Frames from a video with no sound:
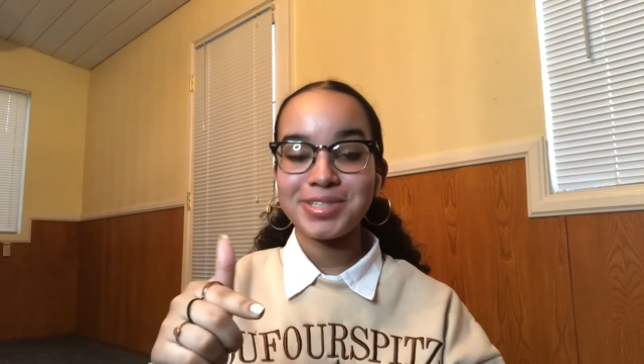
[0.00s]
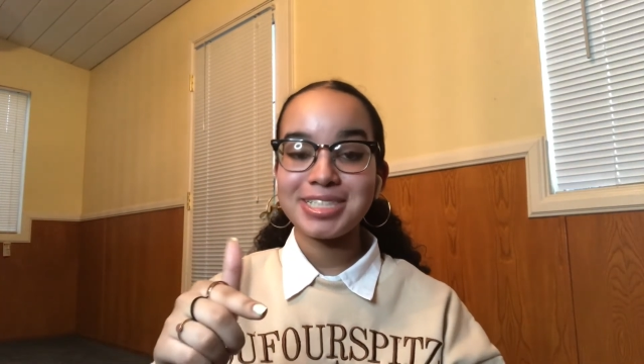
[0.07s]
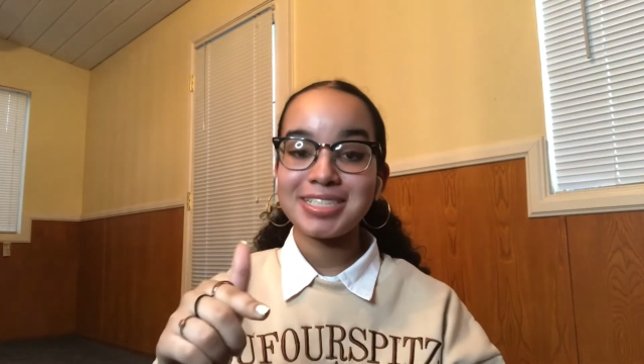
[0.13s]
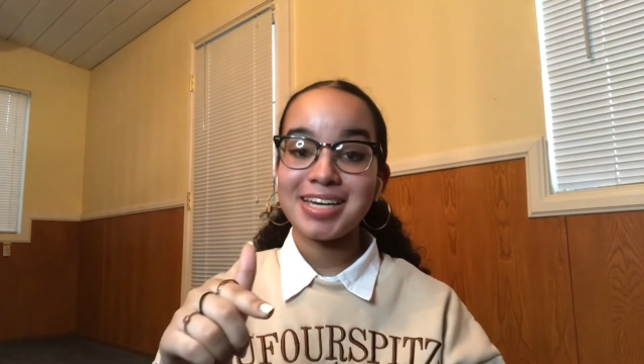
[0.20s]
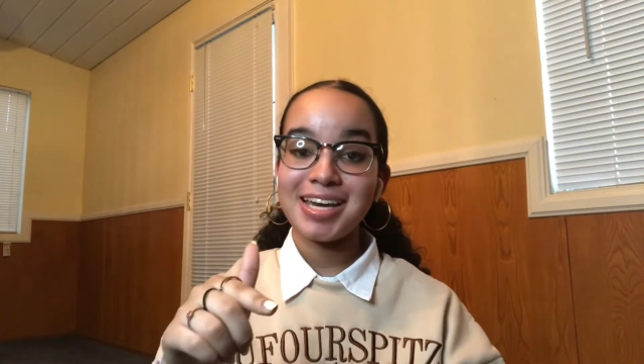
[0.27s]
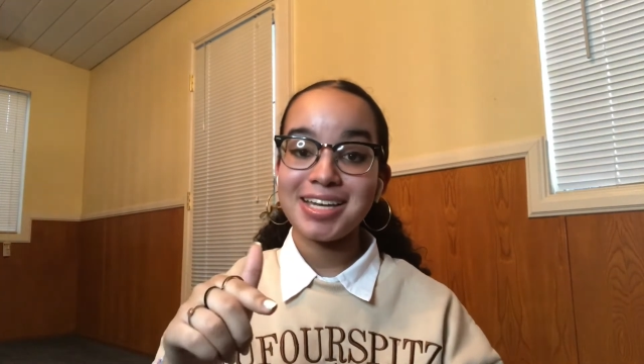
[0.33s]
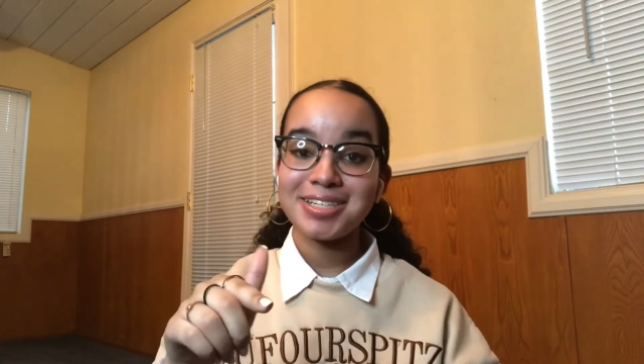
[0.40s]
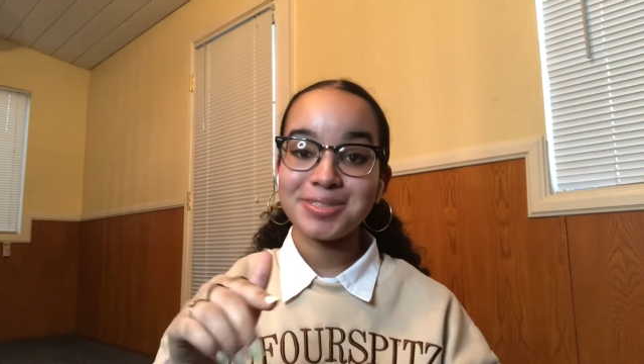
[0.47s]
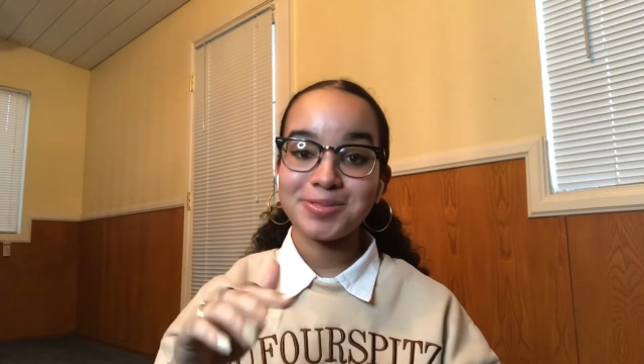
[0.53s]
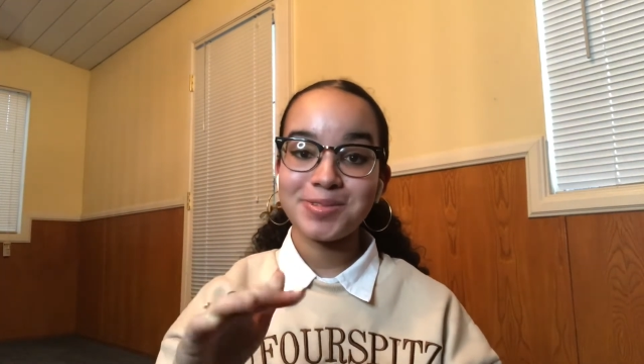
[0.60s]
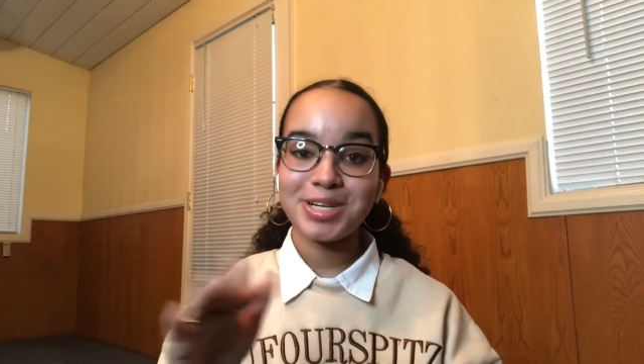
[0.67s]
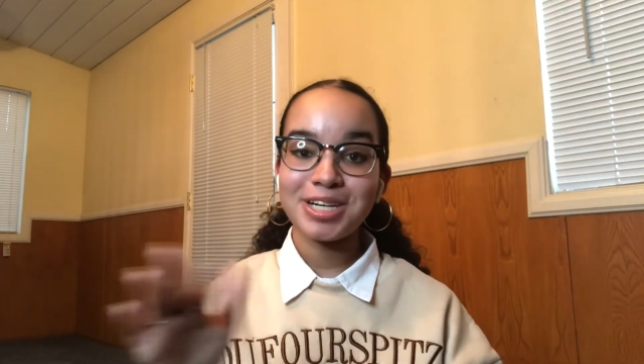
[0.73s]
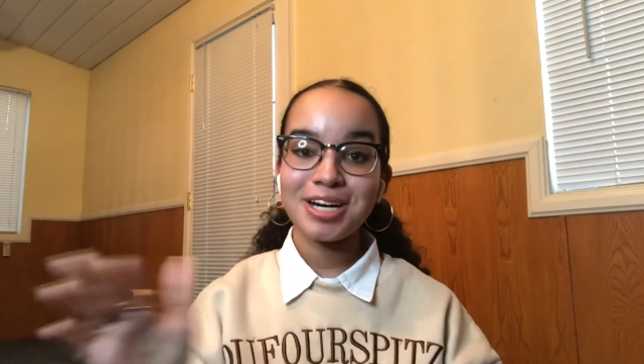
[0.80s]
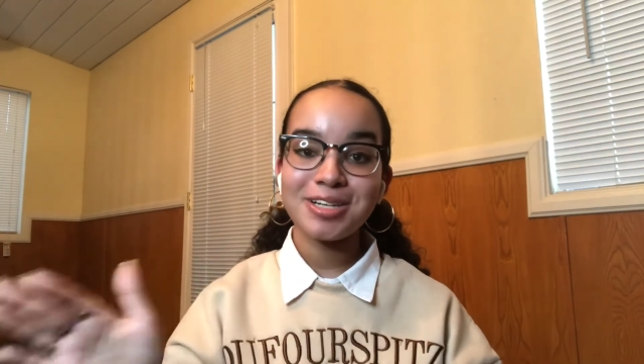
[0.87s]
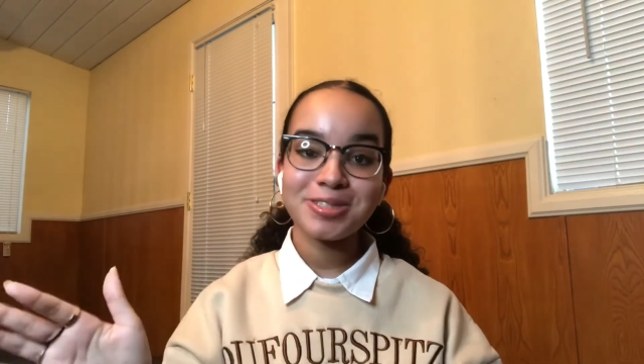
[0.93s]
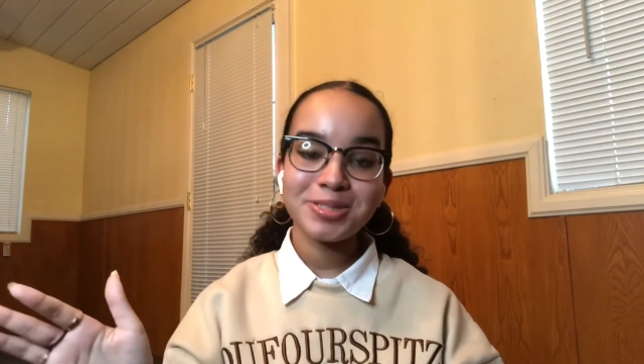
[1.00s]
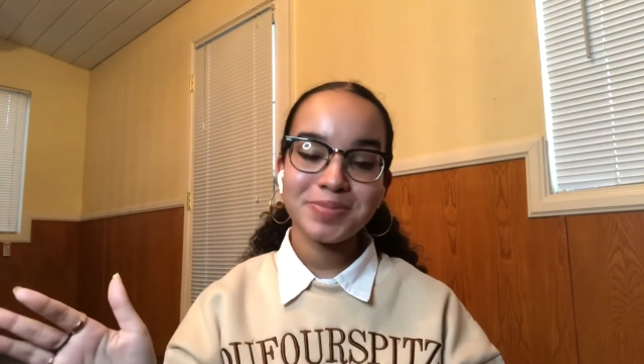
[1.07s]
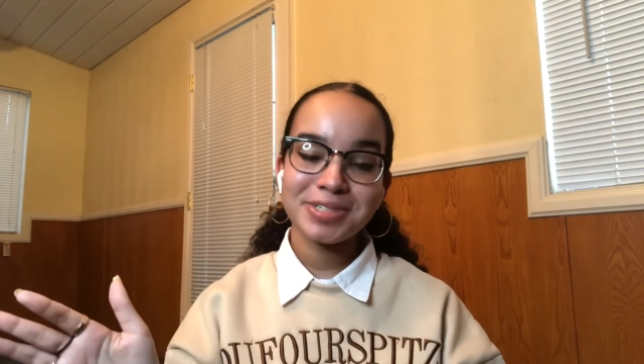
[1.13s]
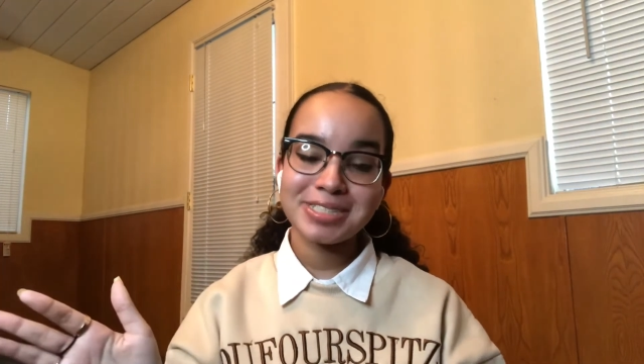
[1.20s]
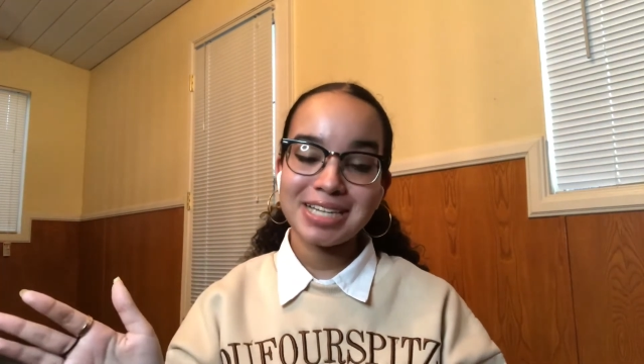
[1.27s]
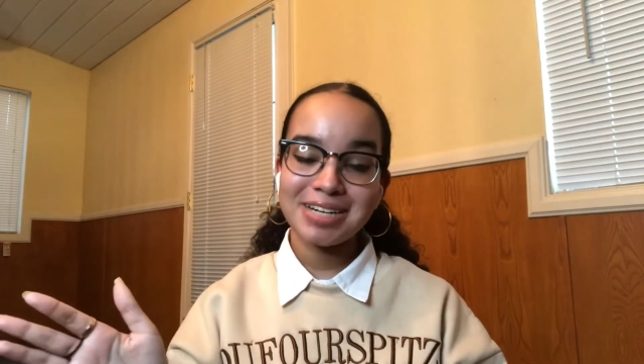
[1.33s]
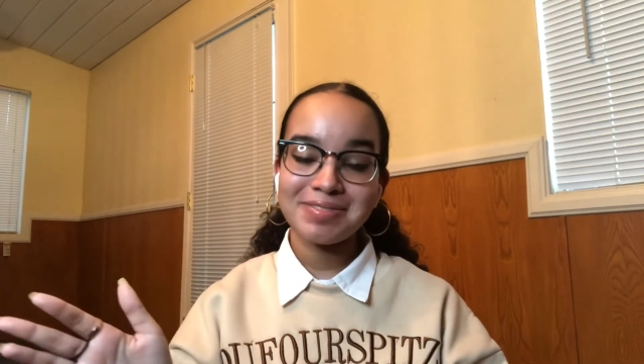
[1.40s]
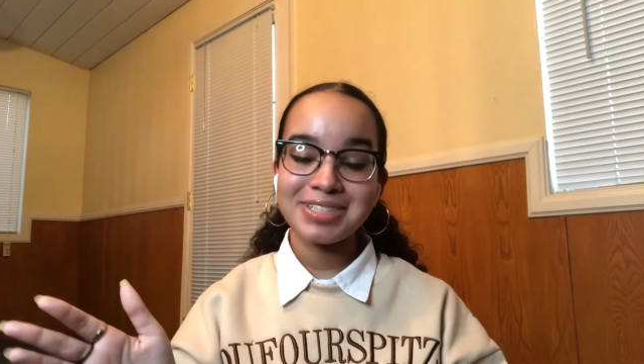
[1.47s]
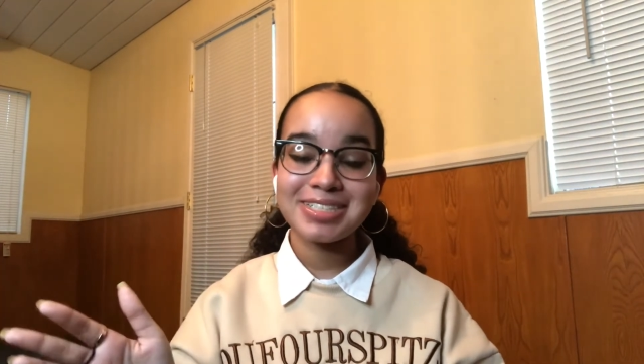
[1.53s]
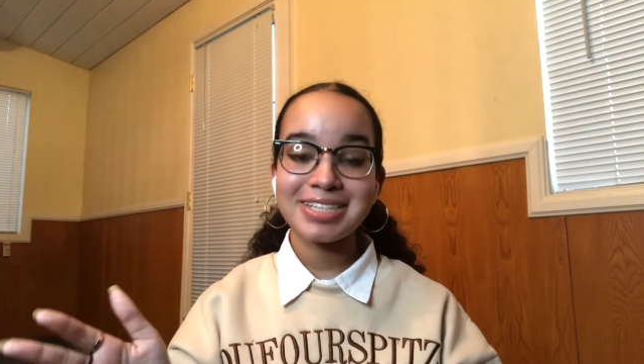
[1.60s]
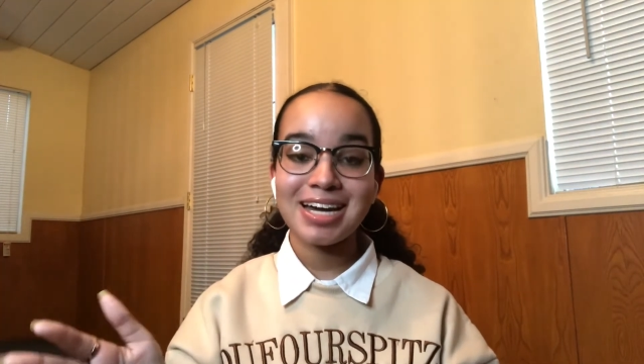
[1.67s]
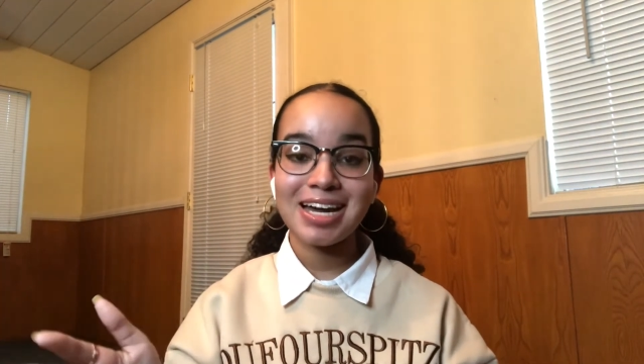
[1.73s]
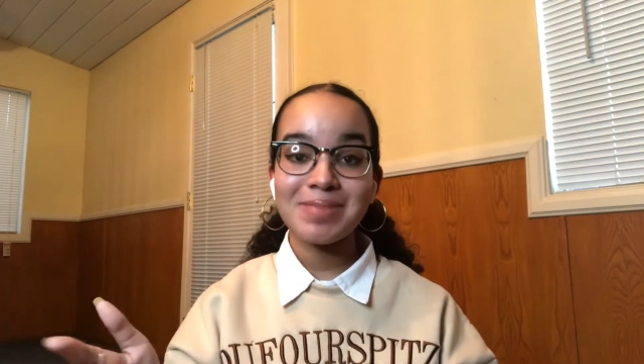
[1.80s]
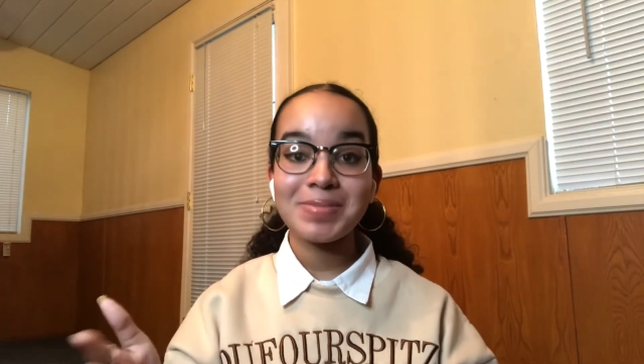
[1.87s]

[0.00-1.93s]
to end 100% of the time,